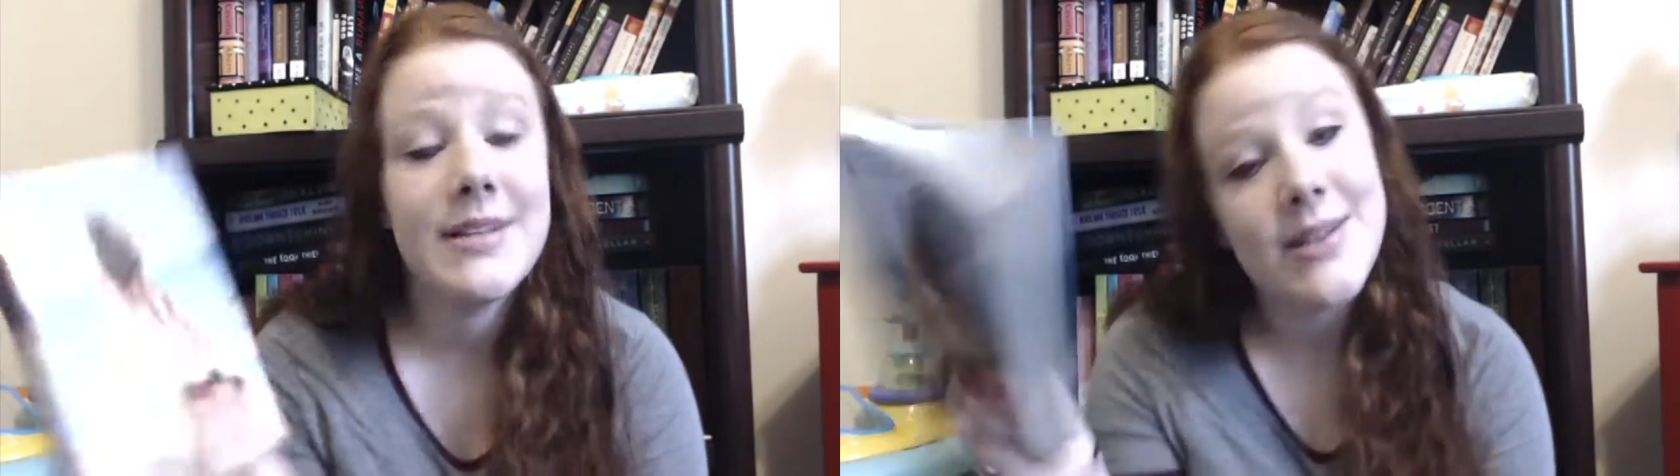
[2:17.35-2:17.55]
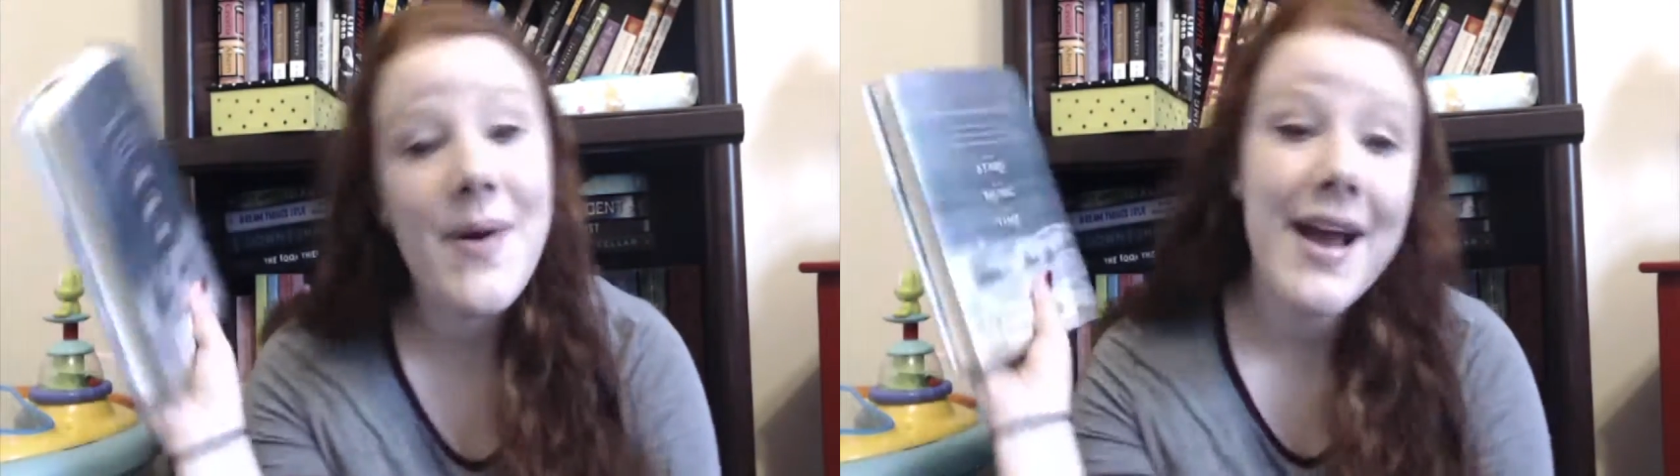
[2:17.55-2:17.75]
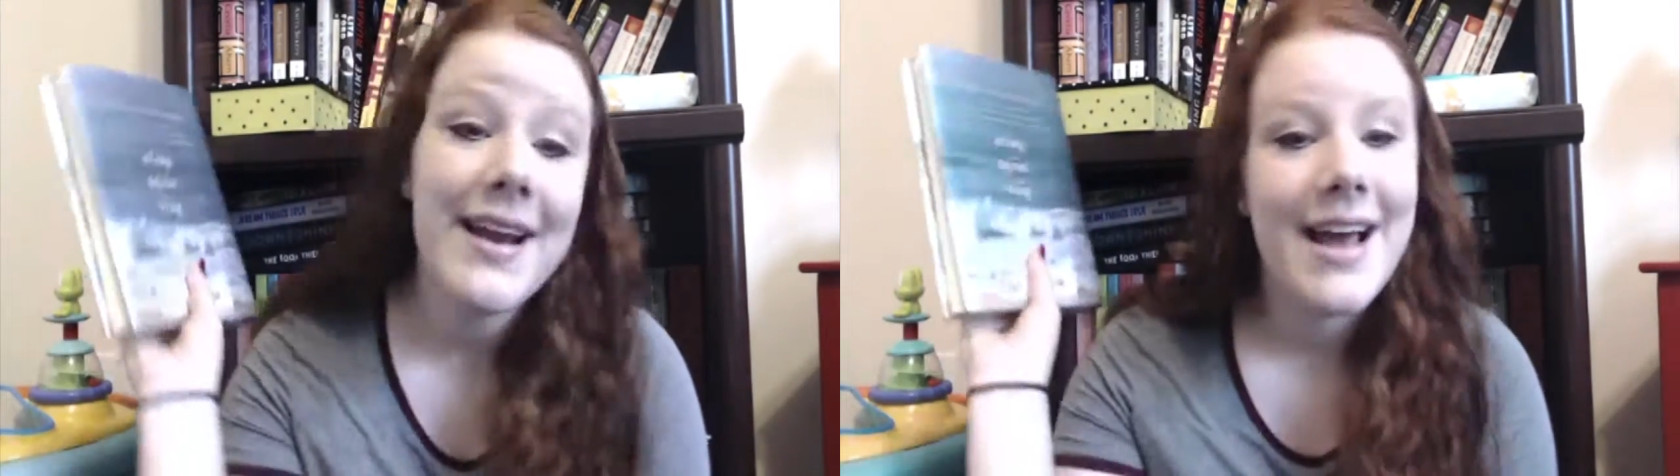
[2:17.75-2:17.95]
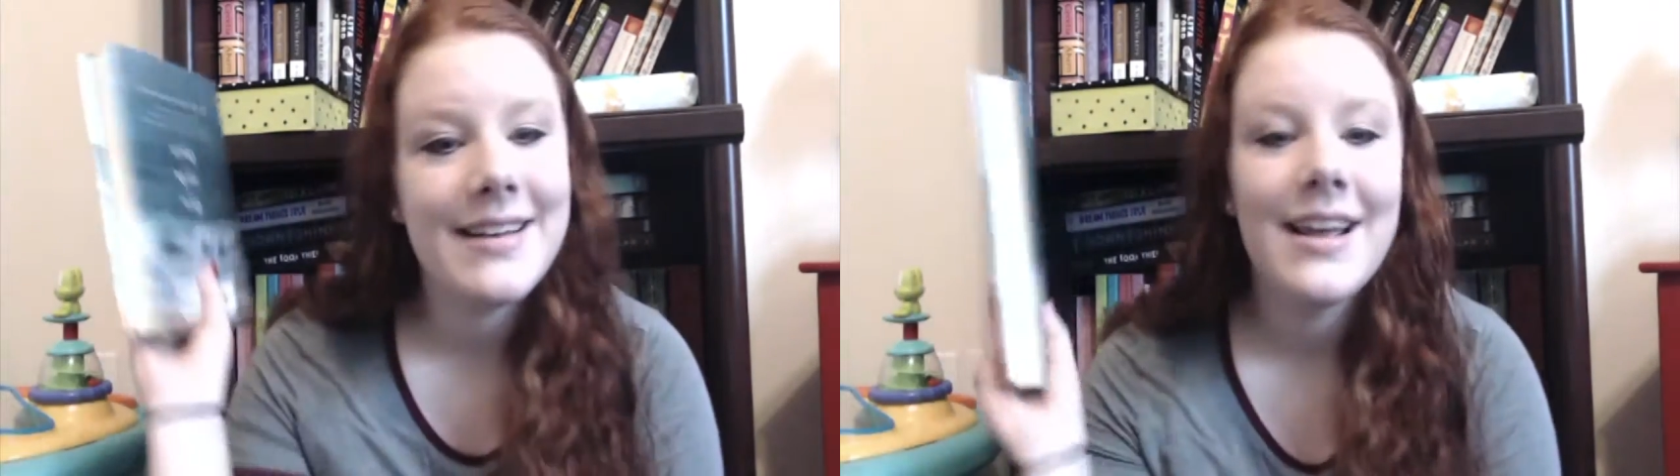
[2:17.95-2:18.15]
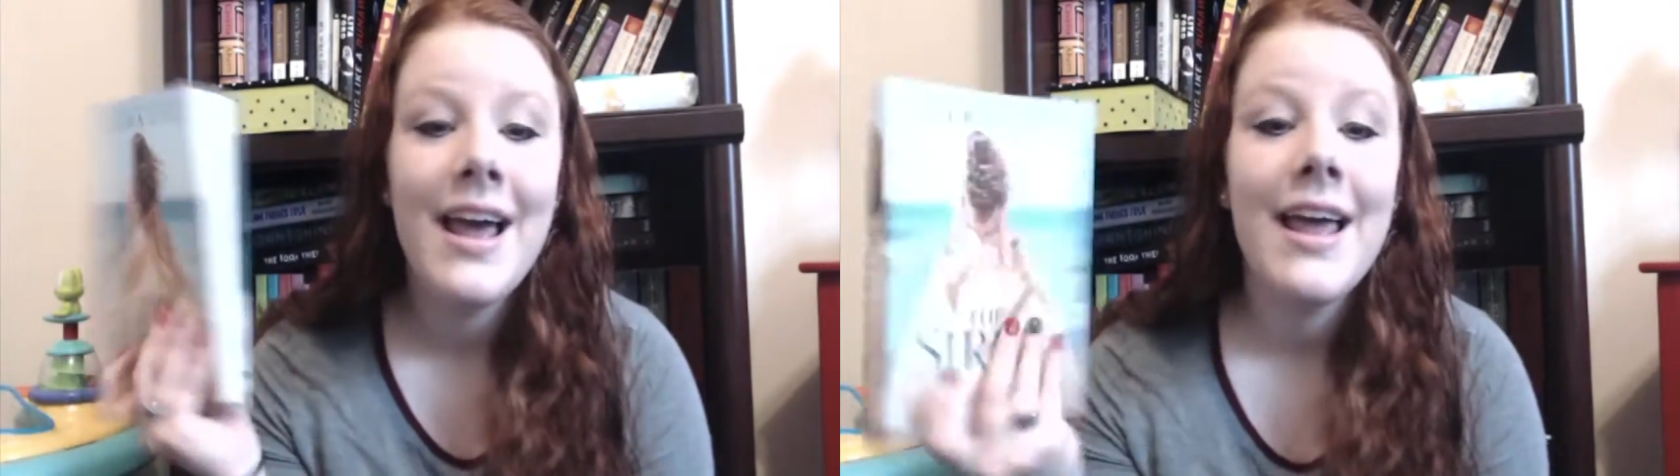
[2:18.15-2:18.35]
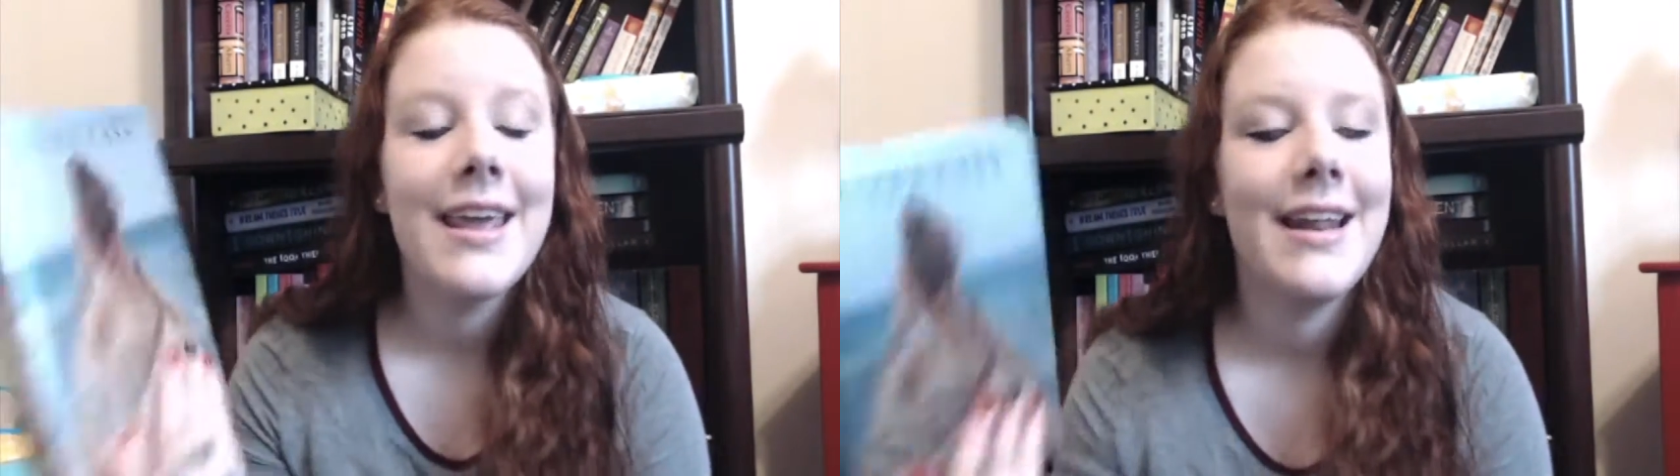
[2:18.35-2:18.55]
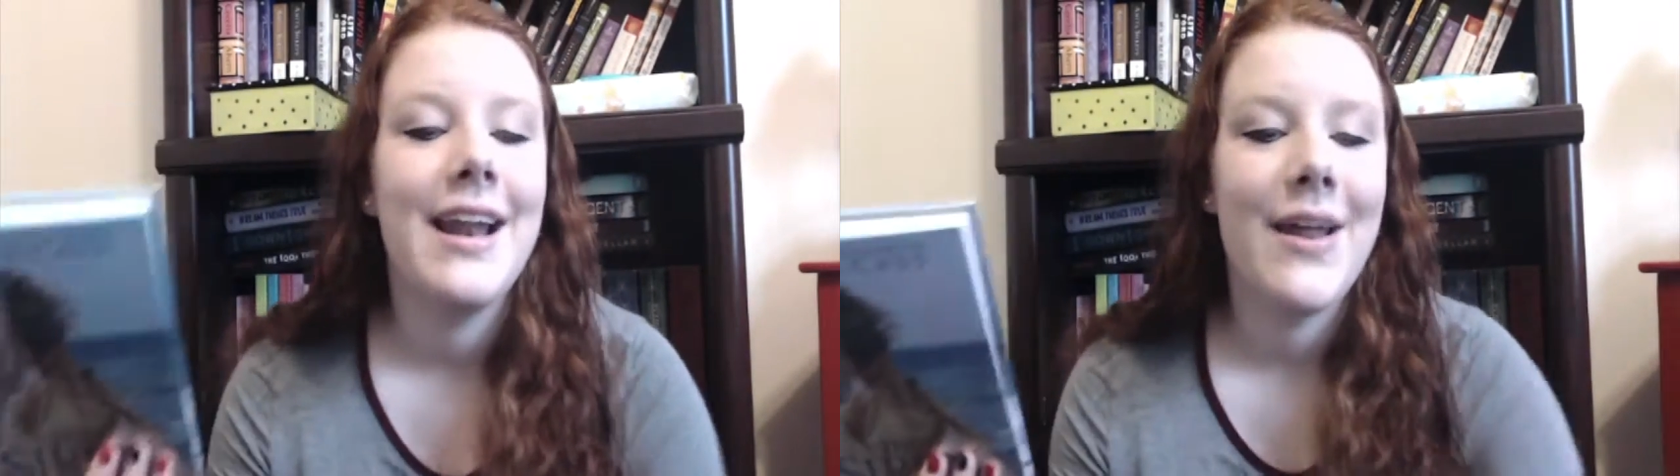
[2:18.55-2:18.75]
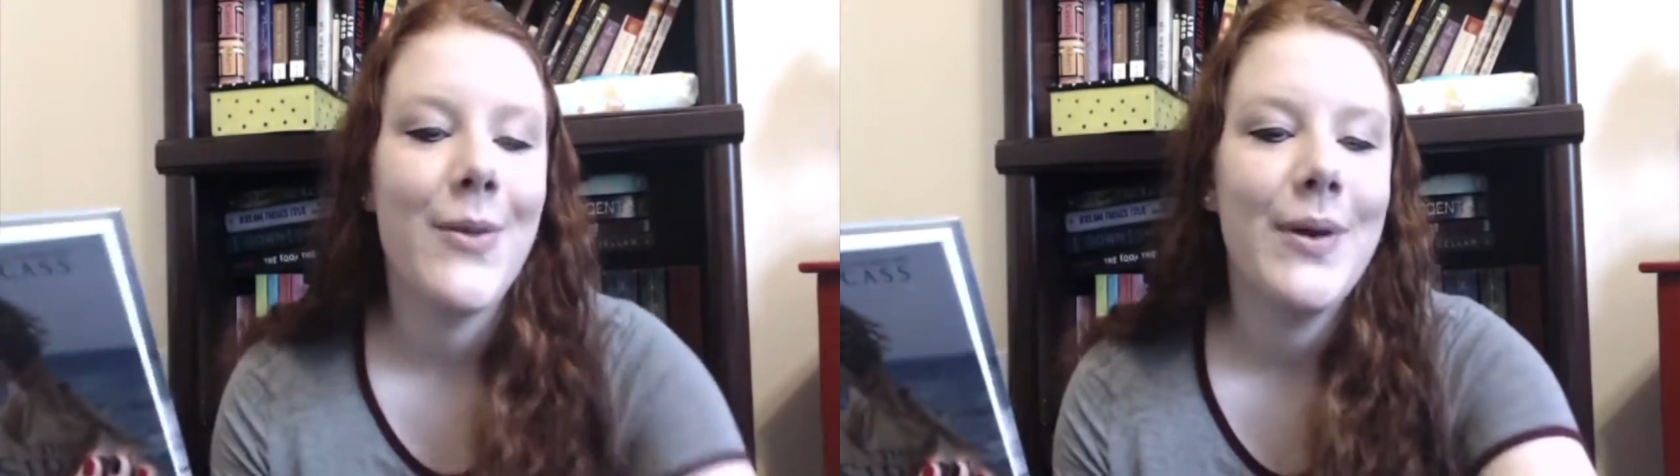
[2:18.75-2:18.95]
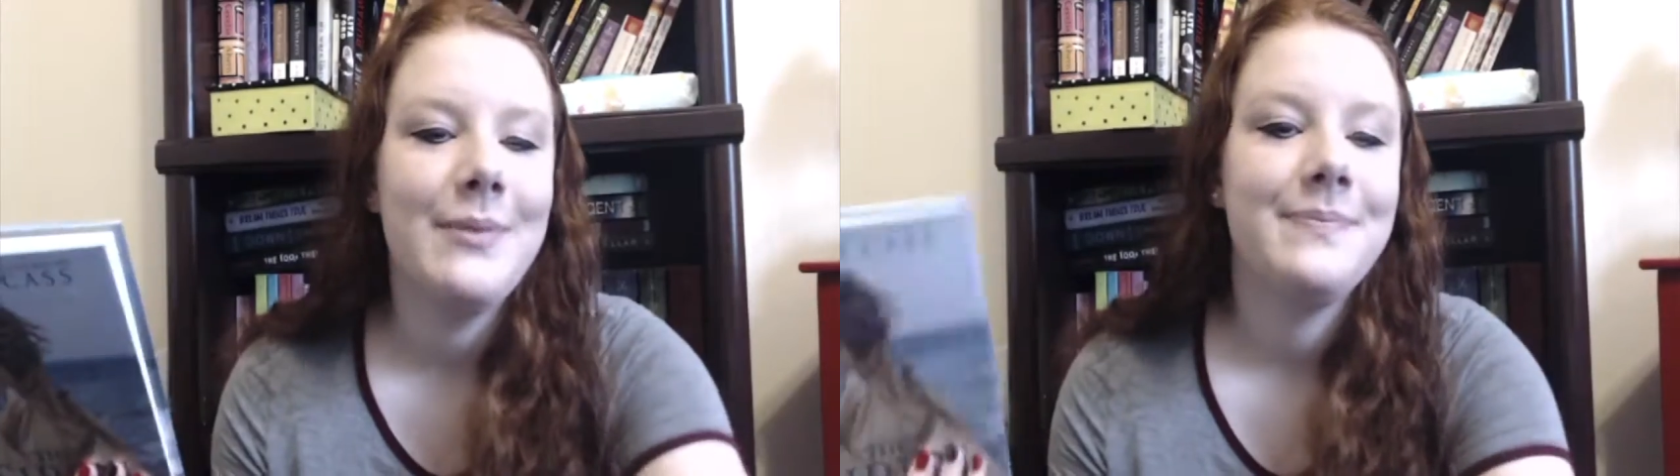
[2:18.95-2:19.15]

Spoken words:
so why not get another one?